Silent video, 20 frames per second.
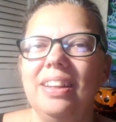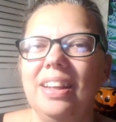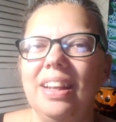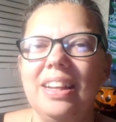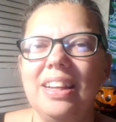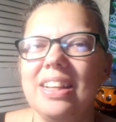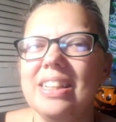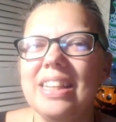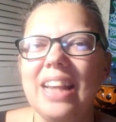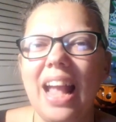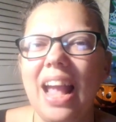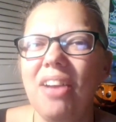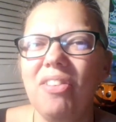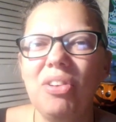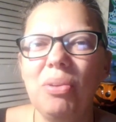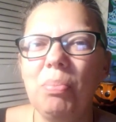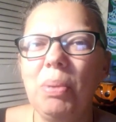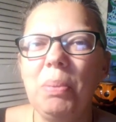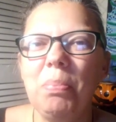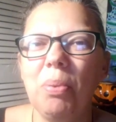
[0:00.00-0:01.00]
It doesn't have
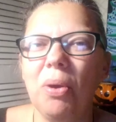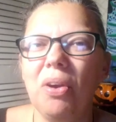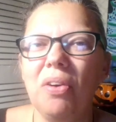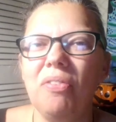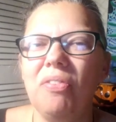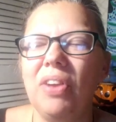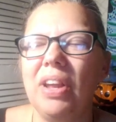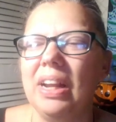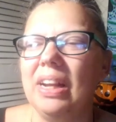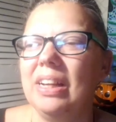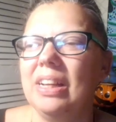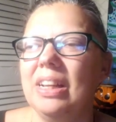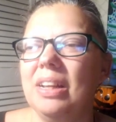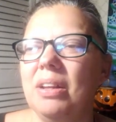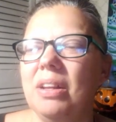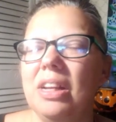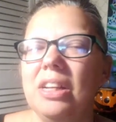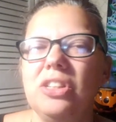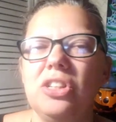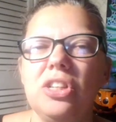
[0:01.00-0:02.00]
to be perfect.
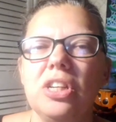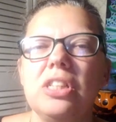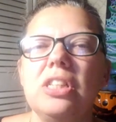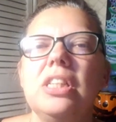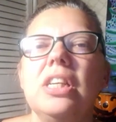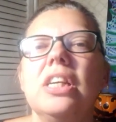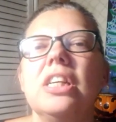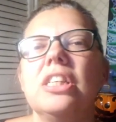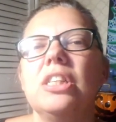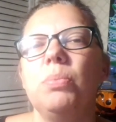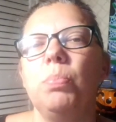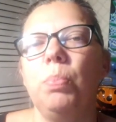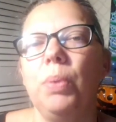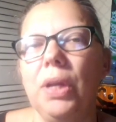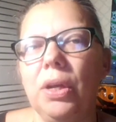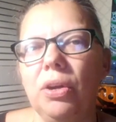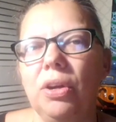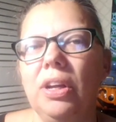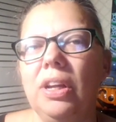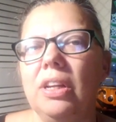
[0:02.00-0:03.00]
It's just the
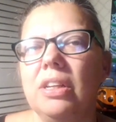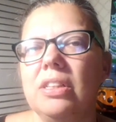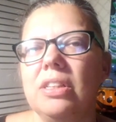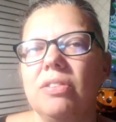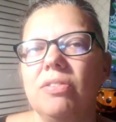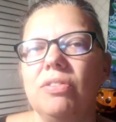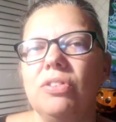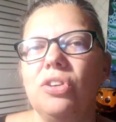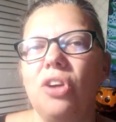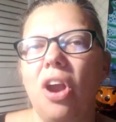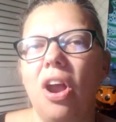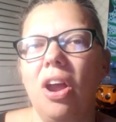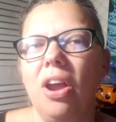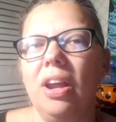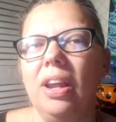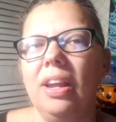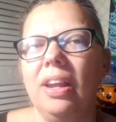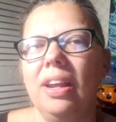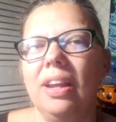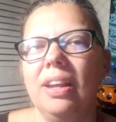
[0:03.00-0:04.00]
experience of
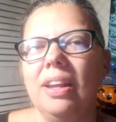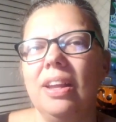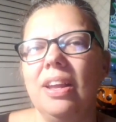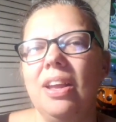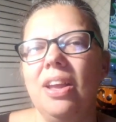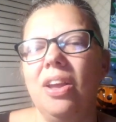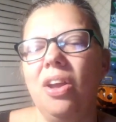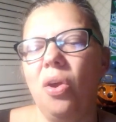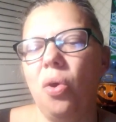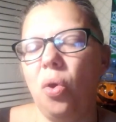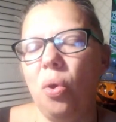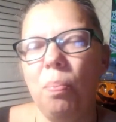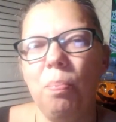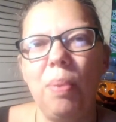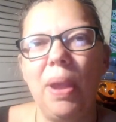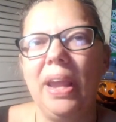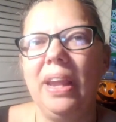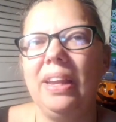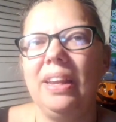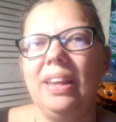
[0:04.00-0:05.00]
drawing or
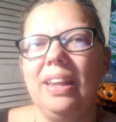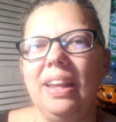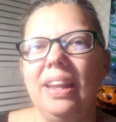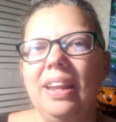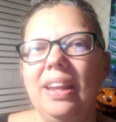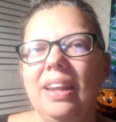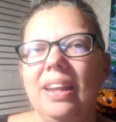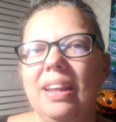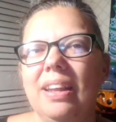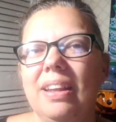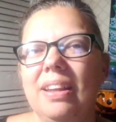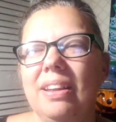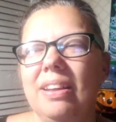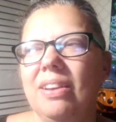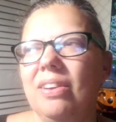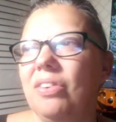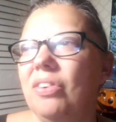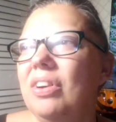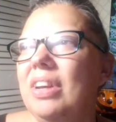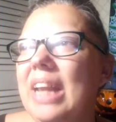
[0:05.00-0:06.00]
painting,
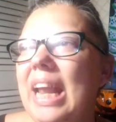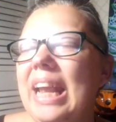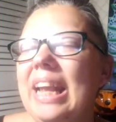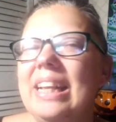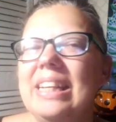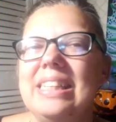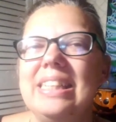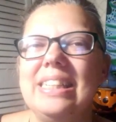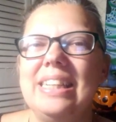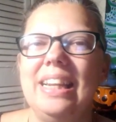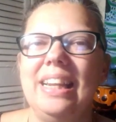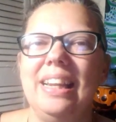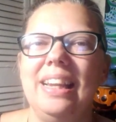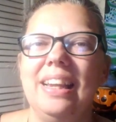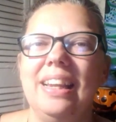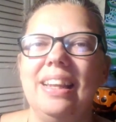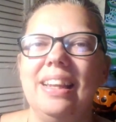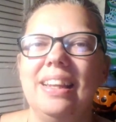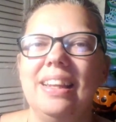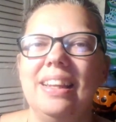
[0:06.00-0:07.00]
dancing,
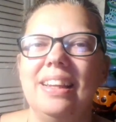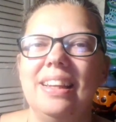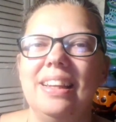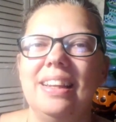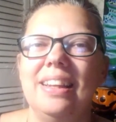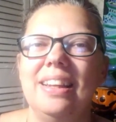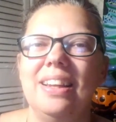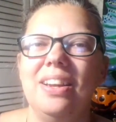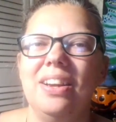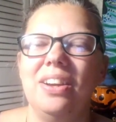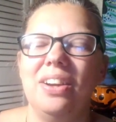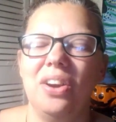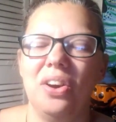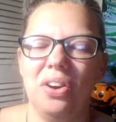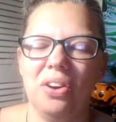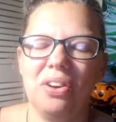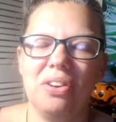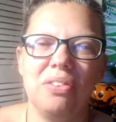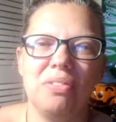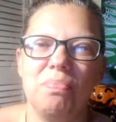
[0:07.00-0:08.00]

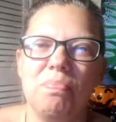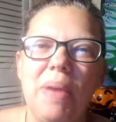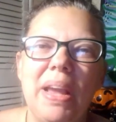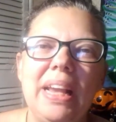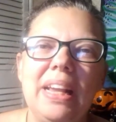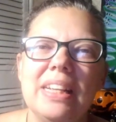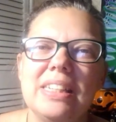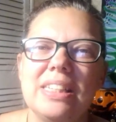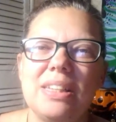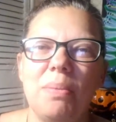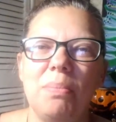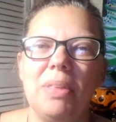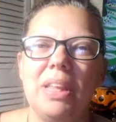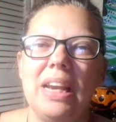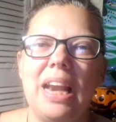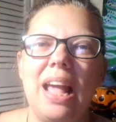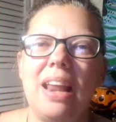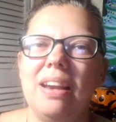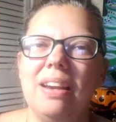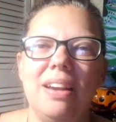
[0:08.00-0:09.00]
or making
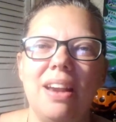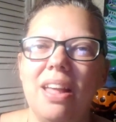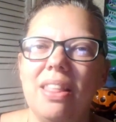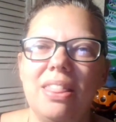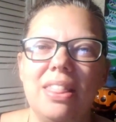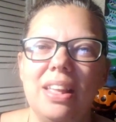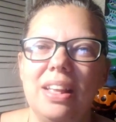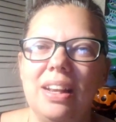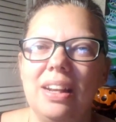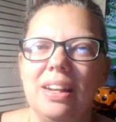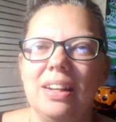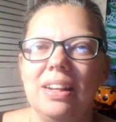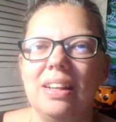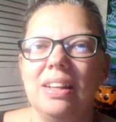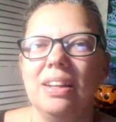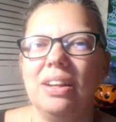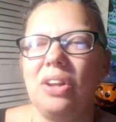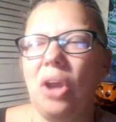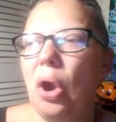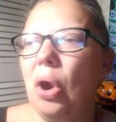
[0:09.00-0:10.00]
something out of nothing.
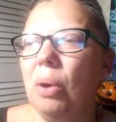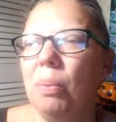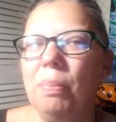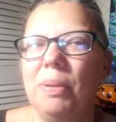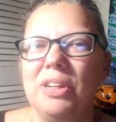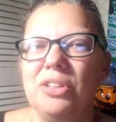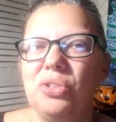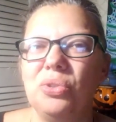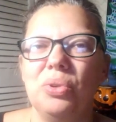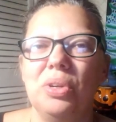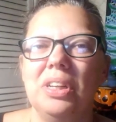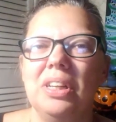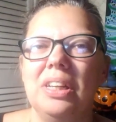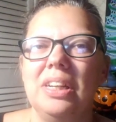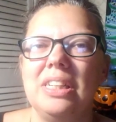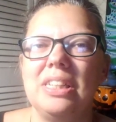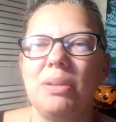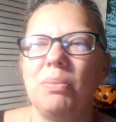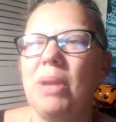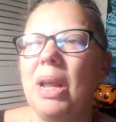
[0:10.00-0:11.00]
Garbage, really.
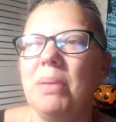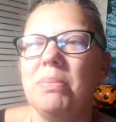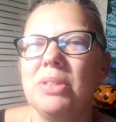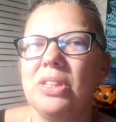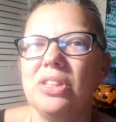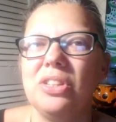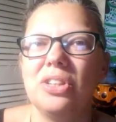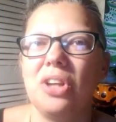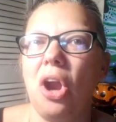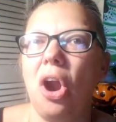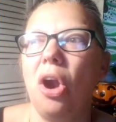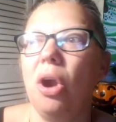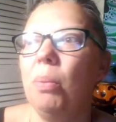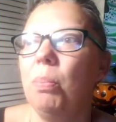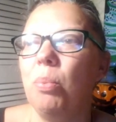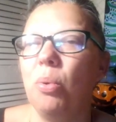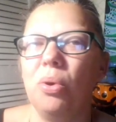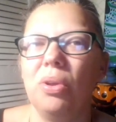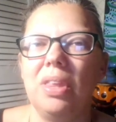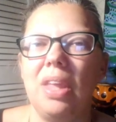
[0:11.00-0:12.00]
Sometimes it's
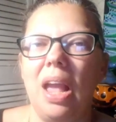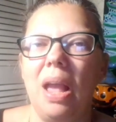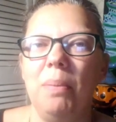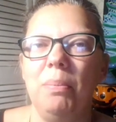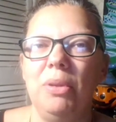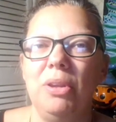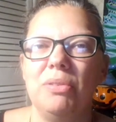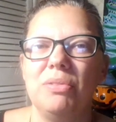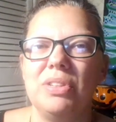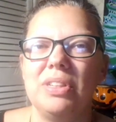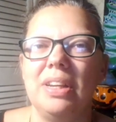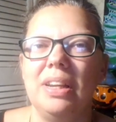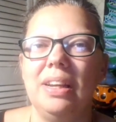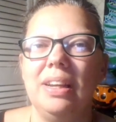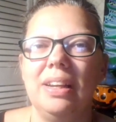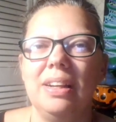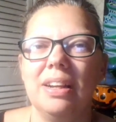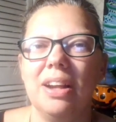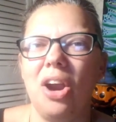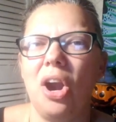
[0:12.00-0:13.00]
cardboard that I'm using.
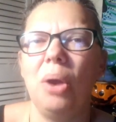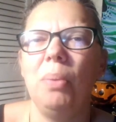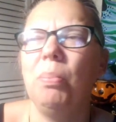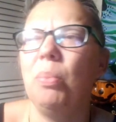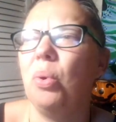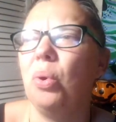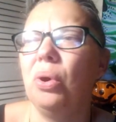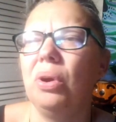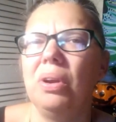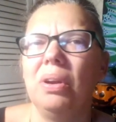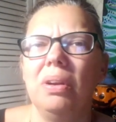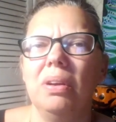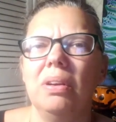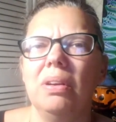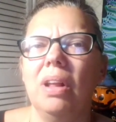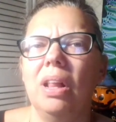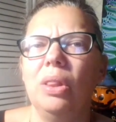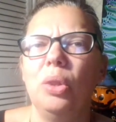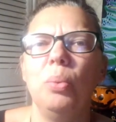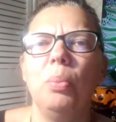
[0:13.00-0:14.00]
Cardboard,
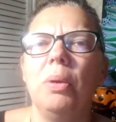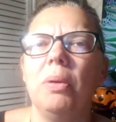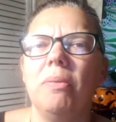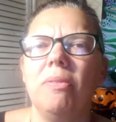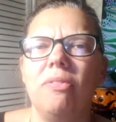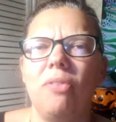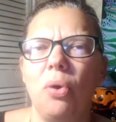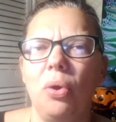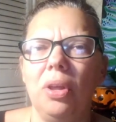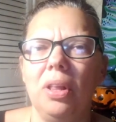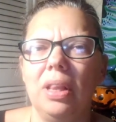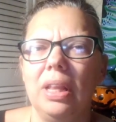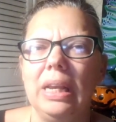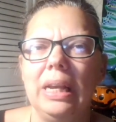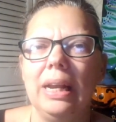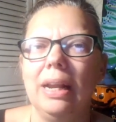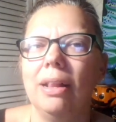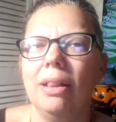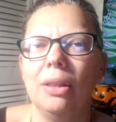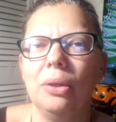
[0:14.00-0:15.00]
aluminum foil,
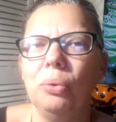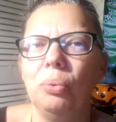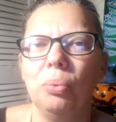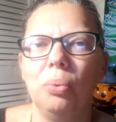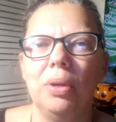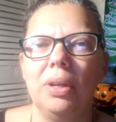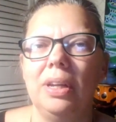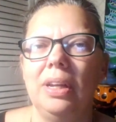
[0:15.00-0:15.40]
and glue.